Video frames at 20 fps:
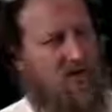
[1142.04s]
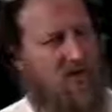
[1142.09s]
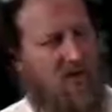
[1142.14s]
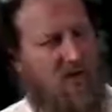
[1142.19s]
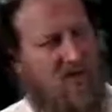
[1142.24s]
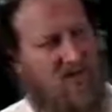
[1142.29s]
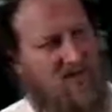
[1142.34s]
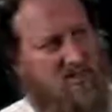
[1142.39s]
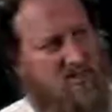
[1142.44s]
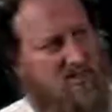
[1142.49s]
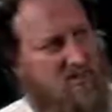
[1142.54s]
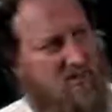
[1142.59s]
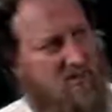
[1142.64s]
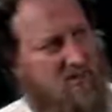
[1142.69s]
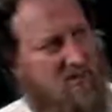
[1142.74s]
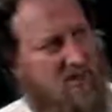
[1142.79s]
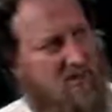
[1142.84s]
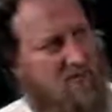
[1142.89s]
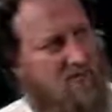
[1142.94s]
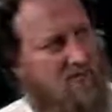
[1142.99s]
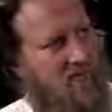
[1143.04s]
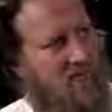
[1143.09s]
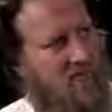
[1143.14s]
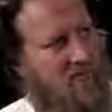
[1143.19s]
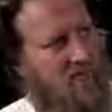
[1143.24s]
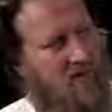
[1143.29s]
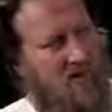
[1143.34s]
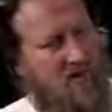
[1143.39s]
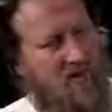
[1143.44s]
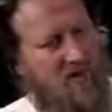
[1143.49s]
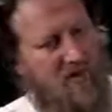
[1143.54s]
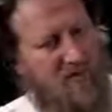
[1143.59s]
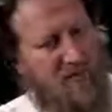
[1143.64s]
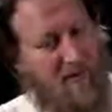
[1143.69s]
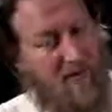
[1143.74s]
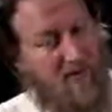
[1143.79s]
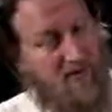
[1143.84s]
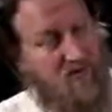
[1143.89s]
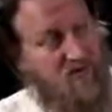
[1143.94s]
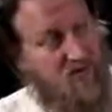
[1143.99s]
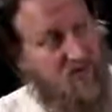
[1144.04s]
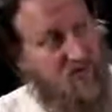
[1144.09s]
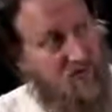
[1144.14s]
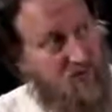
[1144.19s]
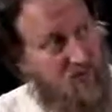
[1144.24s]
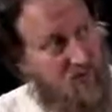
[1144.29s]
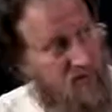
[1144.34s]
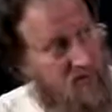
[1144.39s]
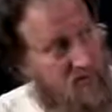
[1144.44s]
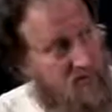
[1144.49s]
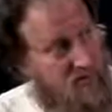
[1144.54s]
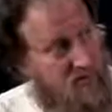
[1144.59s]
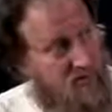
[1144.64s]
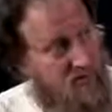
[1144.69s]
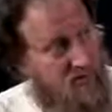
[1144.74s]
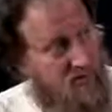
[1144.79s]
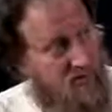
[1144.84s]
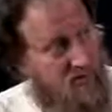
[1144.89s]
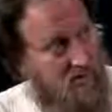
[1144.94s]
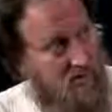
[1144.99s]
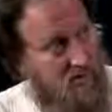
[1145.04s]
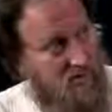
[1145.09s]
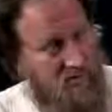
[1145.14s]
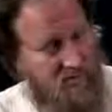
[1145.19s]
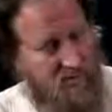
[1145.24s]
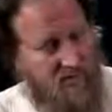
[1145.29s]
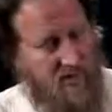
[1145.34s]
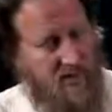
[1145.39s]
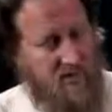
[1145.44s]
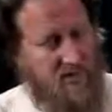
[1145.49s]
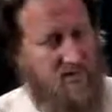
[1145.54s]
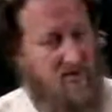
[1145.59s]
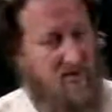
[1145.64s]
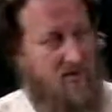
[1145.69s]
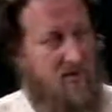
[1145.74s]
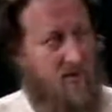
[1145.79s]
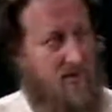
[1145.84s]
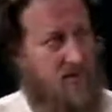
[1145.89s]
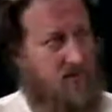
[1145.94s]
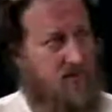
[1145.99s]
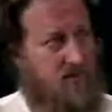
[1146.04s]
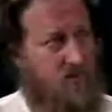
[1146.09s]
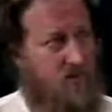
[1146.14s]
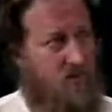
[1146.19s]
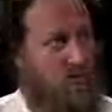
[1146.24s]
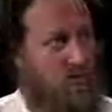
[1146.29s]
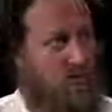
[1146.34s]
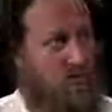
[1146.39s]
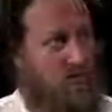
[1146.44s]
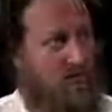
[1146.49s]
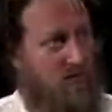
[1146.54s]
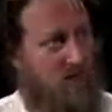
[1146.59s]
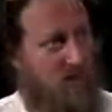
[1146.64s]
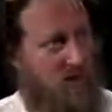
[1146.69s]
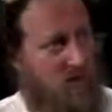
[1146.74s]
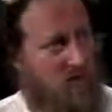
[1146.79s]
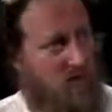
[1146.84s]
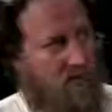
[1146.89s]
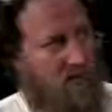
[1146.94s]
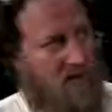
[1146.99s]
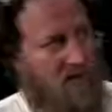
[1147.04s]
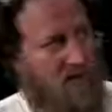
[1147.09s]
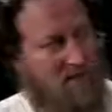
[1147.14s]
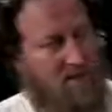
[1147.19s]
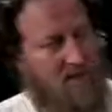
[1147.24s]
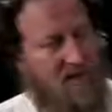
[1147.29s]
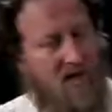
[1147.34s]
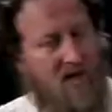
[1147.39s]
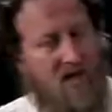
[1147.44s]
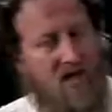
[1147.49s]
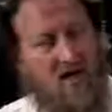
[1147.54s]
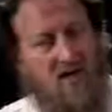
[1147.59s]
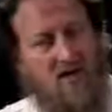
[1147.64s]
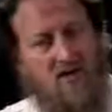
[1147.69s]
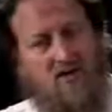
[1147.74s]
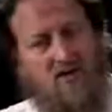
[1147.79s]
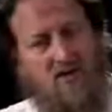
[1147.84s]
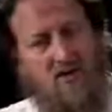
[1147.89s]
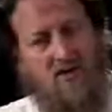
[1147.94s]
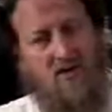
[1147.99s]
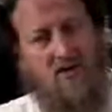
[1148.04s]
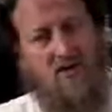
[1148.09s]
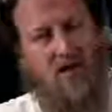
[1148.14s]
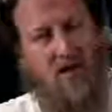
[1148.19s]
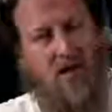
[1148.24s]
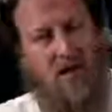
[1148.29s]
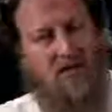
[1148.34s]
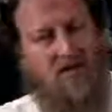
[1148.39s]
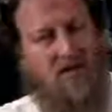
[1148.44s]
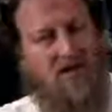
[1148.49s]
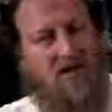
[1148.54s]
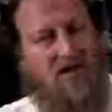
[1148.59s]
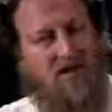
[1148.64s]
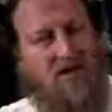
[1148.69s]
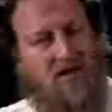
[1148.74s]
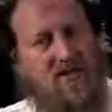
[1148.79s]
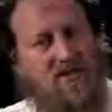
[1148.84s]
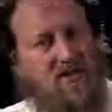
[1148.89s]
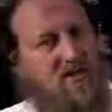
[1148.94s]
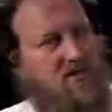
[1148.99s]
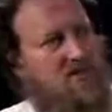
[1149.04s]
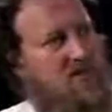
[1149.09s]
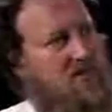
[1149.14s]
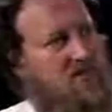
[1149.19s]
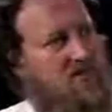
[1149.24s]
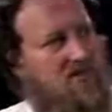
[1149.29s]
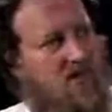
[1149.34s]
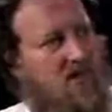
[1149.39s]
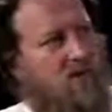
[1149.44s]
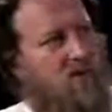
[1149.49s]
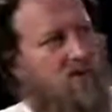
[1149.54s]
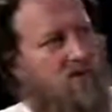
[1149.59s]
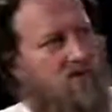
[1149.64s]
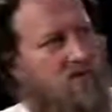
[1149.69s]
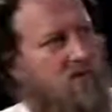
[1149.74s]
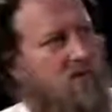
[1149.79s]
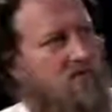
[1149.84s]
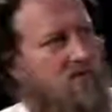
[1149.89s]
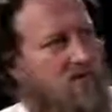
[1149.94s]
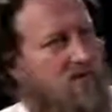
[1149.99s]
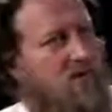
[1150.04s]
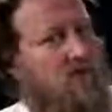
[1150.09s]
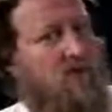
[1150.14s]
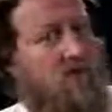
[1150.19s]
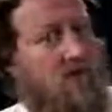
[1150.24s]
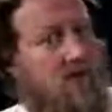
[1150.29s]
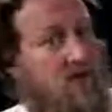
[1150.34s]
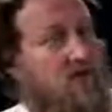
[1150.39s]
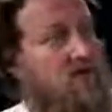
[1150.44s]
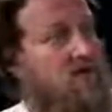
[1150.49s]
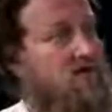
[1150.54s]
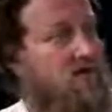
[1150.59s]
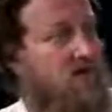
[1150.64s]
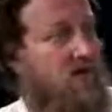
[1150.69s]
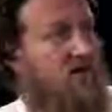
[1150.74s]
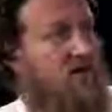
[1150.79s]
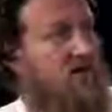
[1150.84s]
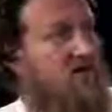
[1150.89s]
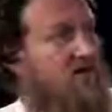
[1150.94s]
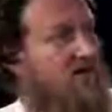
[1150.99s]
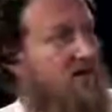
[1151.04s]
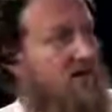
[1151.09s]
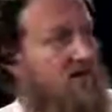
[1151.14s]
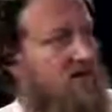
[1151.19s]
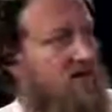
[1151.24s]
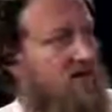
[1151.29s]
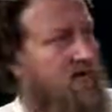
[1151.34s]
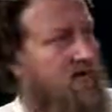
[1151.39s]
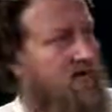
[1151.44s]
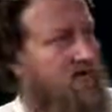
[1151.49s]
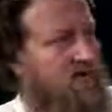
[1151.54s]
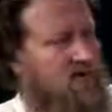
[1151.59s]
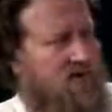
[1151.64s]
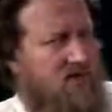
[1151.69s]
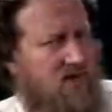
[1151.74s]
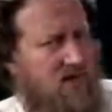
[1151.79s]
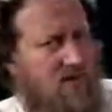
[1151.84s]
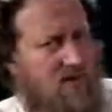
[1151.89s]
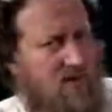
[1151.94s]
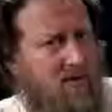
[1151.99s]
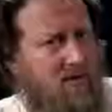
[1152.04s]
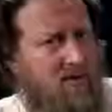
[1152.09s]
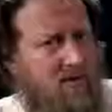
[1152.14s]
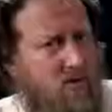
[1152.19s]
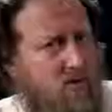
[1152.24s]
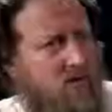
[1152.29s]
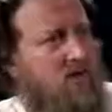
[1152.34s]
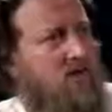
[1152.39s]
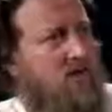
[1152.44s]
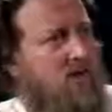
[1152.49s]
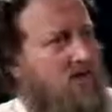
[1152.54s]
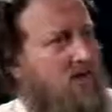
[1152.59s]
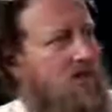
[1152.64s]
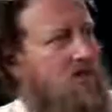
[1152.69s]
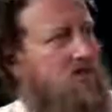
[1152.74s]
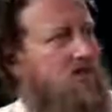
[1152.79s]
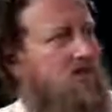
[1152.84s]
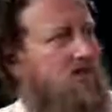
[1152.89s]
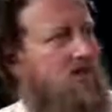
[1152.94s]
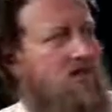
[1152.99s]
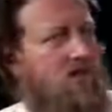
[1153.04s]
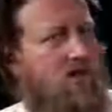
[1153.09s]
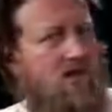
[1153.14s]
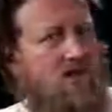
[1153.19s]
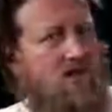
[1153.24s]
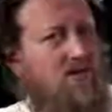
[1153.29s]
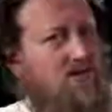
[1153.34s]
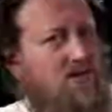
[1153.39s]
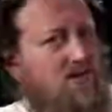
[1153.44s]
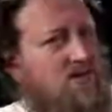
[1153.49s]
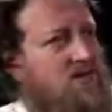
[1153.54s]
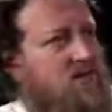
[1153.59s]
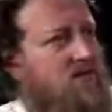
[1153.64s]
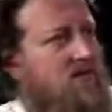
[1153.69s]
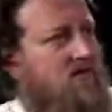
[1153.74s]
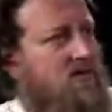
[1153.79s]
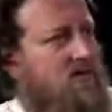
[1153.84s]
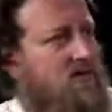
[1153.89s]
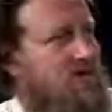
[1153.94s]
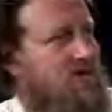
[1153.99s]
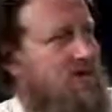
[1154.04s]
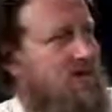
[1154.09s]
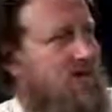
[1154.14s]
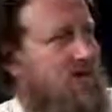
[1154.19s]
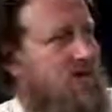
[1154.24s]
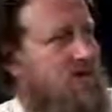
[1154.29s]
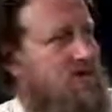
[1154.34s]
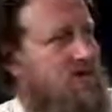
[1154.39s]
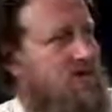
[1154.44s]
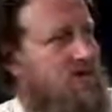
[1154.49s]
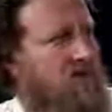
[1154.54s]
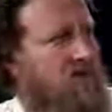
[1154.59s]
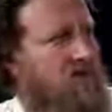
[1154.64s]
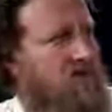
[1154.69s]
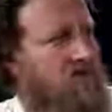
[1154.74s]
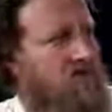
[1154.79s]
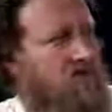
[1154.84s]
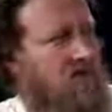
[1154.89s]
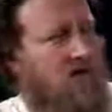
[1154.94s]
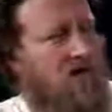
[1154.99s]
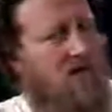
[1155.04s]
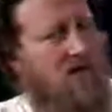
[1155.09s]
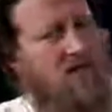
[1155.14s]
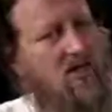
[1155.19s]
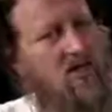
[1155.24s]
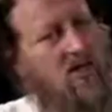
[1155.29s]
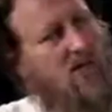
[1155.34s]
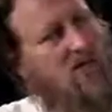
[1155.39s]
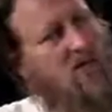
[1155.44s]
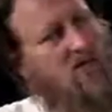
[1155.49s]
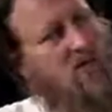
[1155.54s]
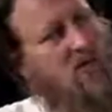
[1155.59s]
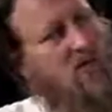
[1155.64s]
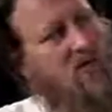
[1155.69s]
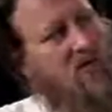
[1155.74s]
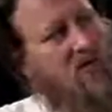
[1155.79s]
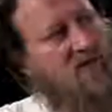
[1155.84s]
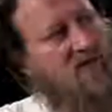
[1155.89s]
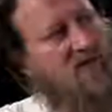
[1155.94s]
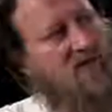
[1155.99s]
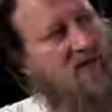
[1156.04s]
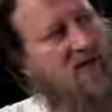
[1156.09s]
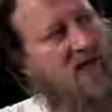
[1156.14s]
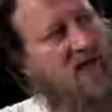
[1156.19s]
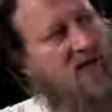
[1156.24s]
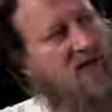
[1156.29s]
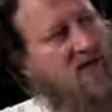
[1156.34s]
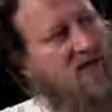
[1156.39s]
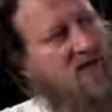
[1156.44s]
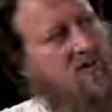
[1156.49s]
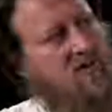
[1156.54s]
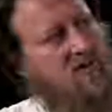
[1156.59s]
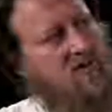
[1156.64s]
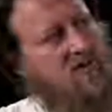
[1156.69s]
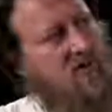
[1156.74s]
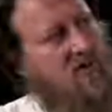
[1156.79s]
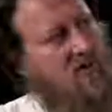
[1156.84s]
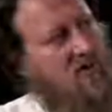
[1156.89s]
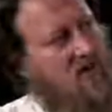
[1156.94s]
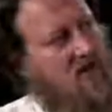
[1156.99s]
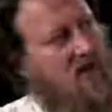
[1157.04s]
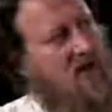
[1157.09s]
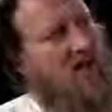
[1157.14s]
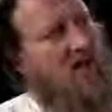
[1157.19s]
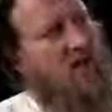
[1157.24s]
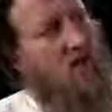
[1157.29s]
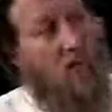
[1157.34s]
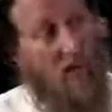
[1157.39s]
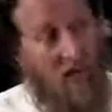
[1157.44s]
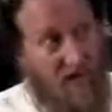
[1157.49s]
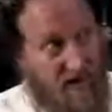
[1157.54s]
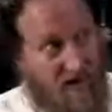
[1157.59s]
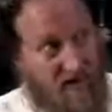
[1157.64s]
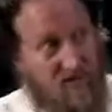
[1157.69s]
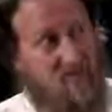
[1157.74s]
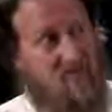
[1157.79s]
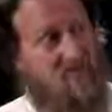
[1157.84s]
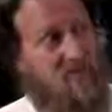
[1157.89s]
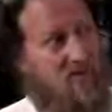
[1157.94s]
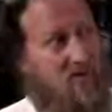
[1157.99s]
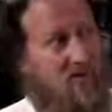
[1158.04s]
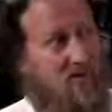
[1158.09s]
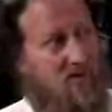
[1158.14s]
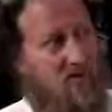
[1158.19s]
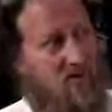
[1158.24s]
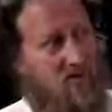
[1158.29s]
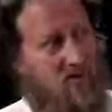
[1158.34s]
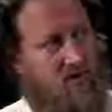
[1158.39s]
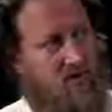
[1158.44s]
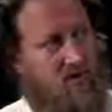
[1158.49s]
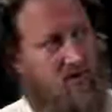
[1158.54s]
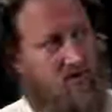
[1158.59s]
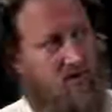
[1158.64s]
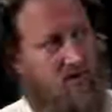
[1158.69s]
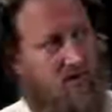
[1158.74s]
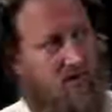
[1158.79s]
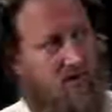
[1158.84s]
and He placed them in the mountains' roots, lest the earth would shake with them. So, these are things that we've only really discovered very, very recently. And I'm talking literally in the last 70, 80 years. Yet we find the Quran 1,400 years